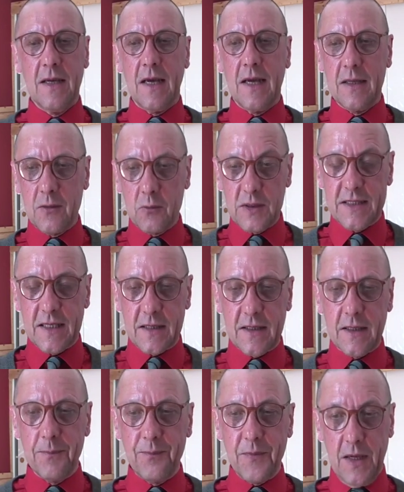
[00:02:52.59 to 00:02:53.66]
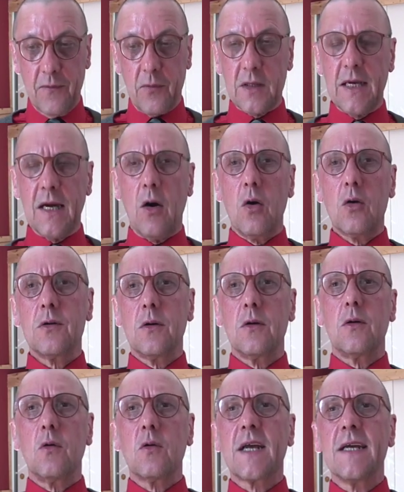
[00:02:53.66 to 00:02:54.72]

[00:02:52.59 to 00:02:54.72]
And we thank them. For there are all